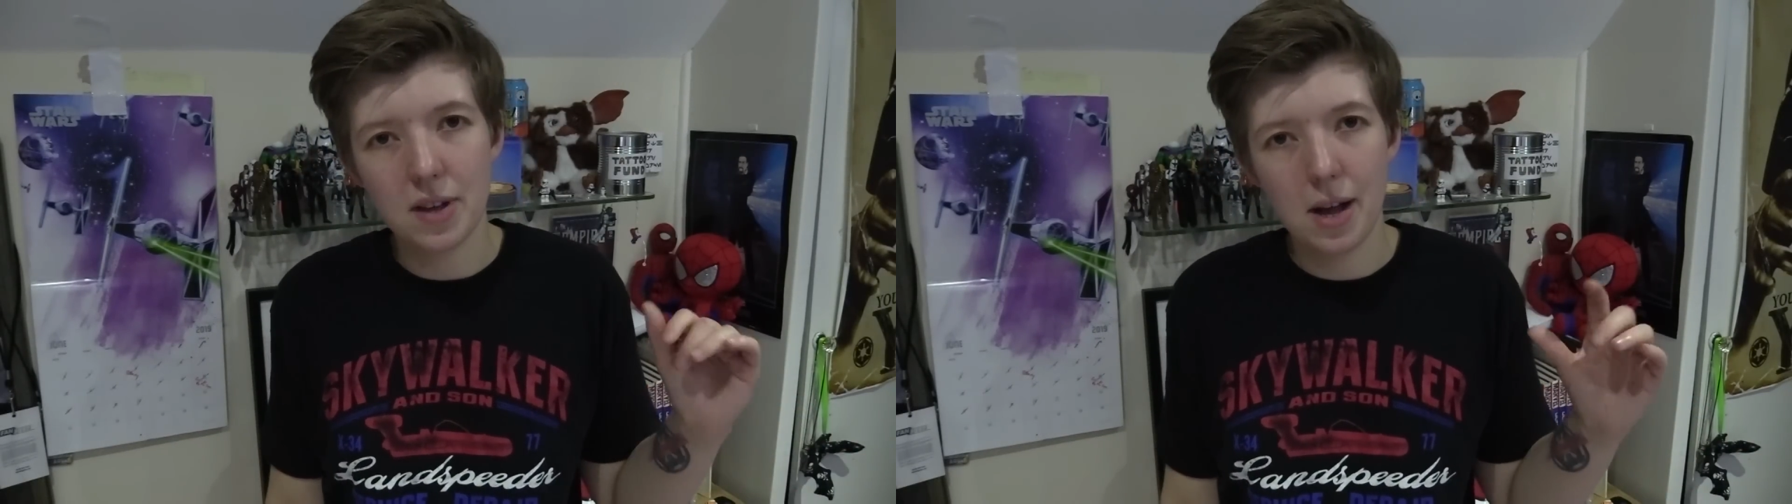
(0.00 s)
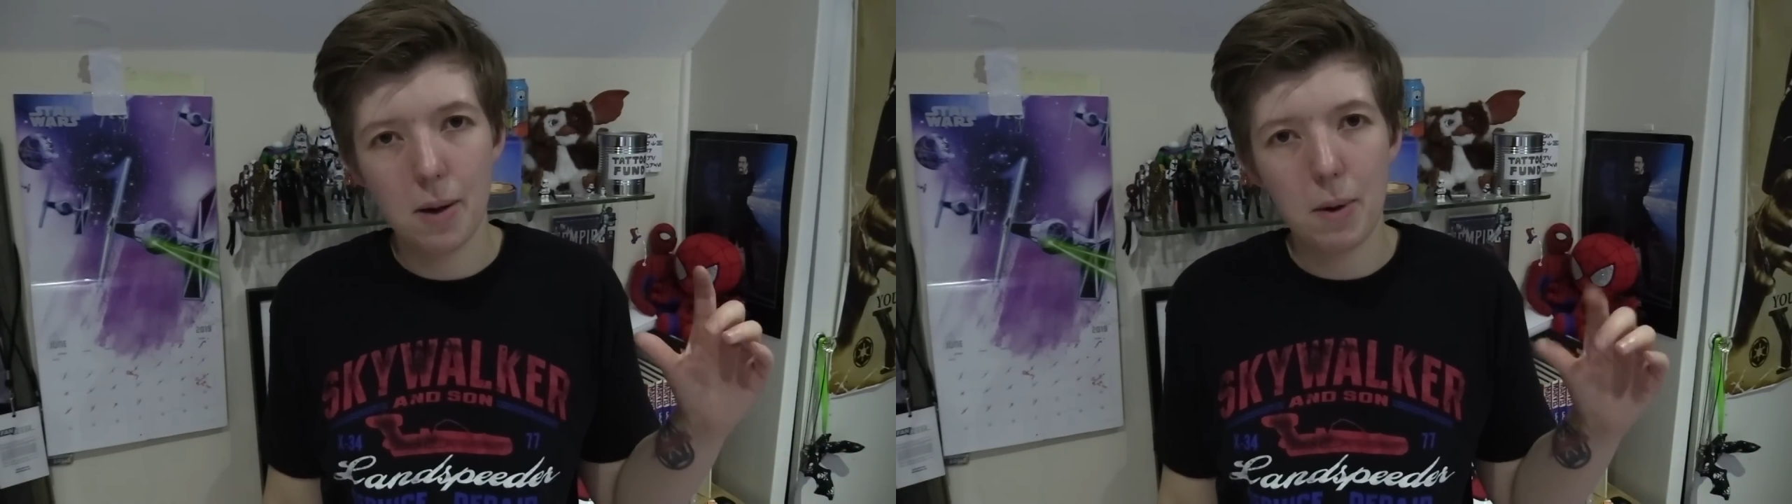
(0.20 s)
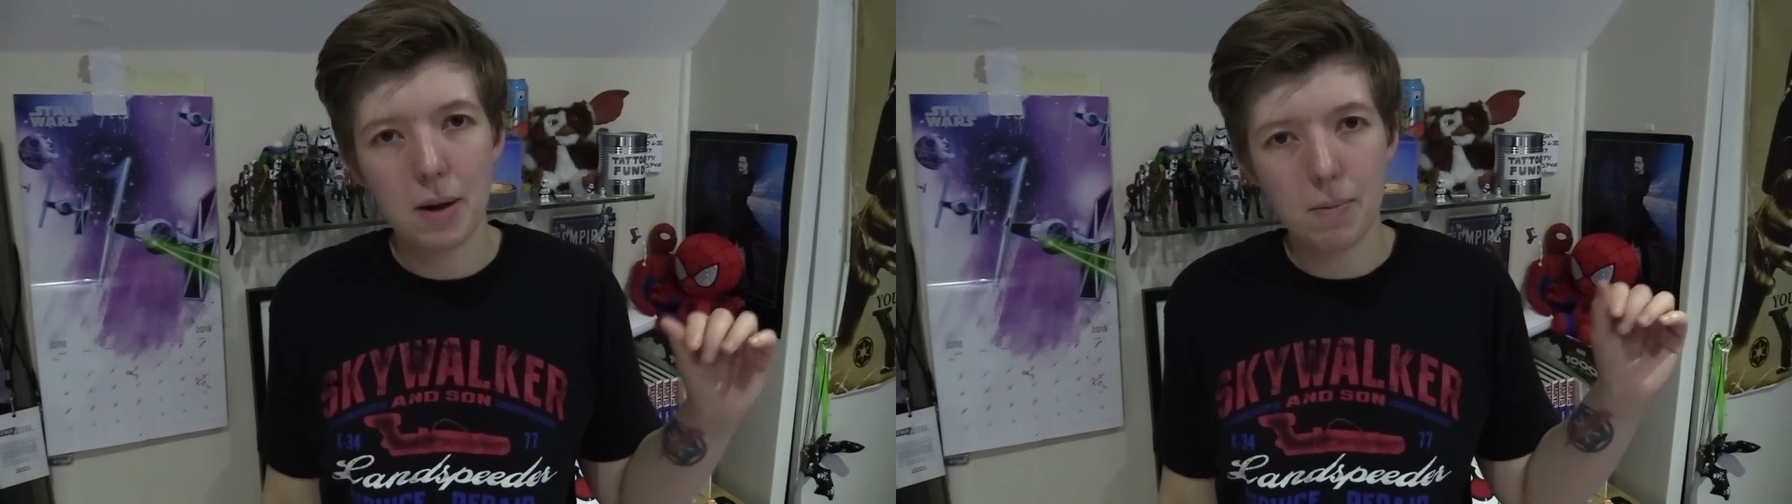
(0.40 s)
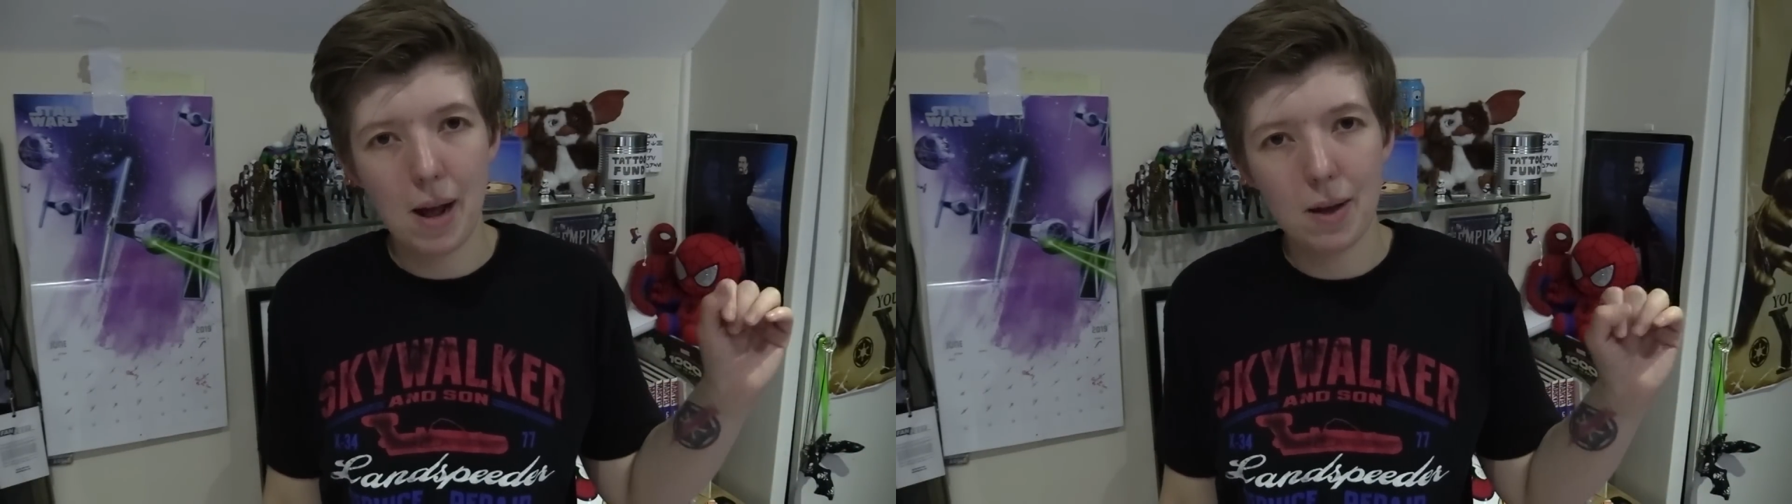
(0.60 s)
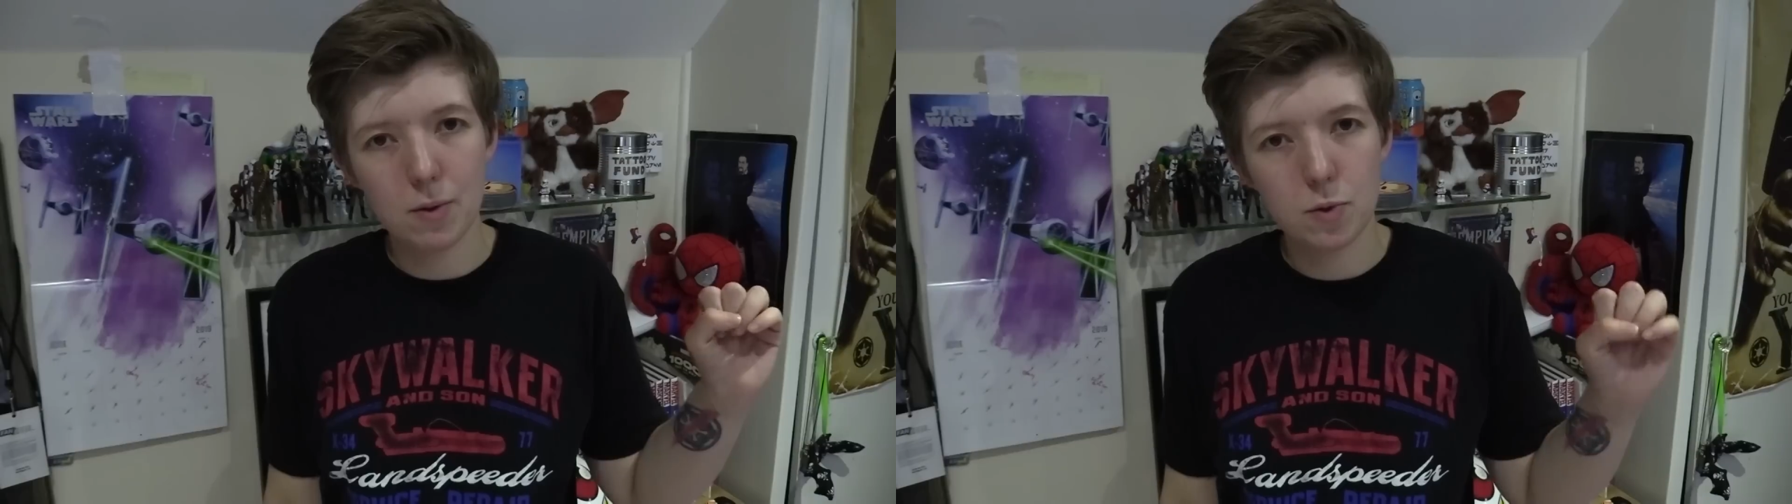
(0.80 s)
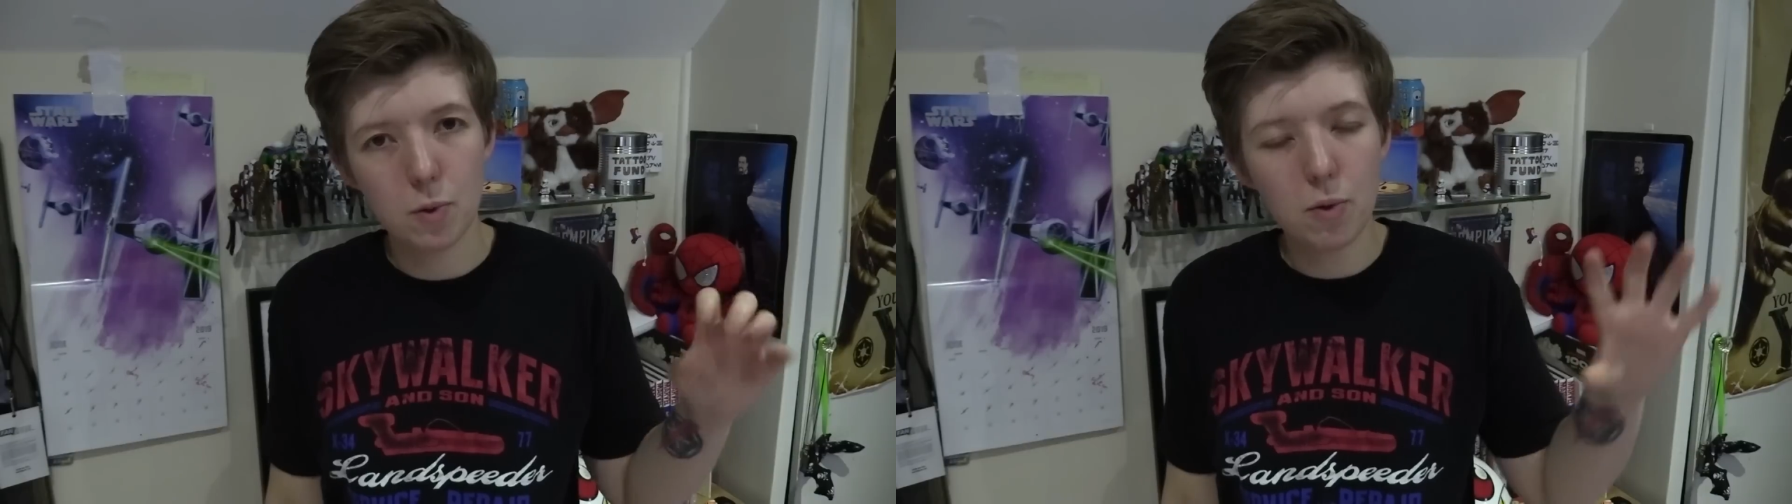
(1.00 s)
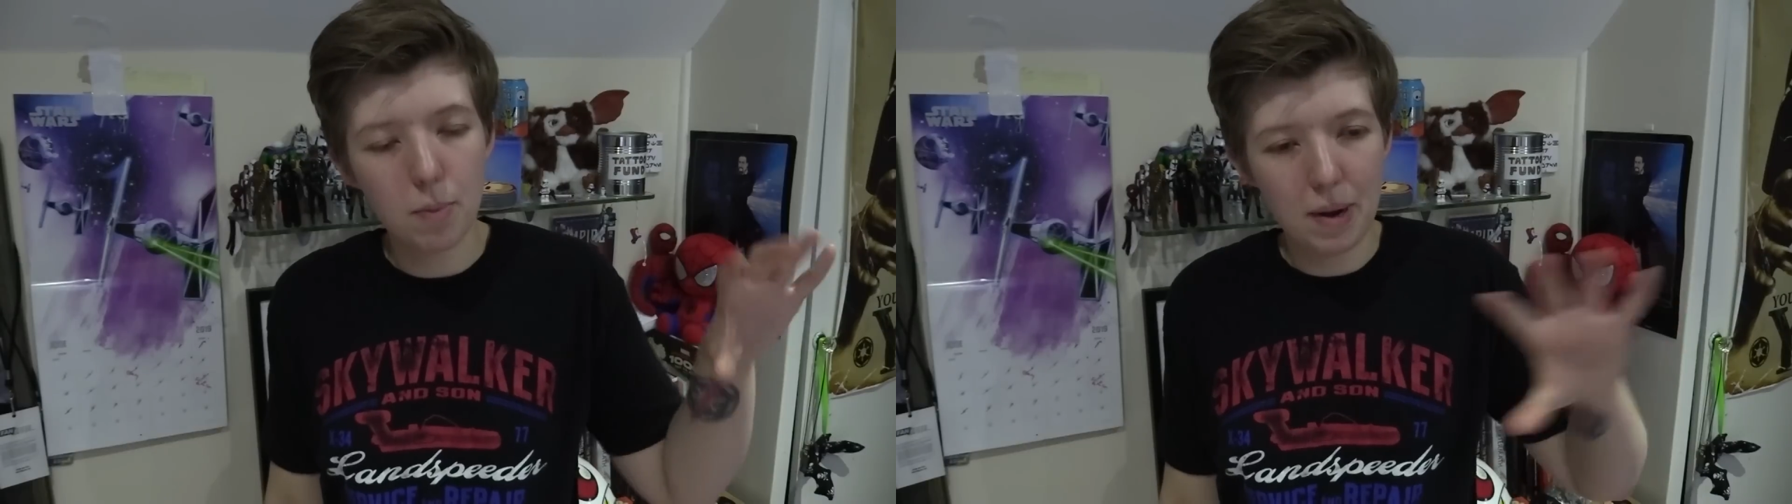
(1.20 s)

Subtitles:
I went round all the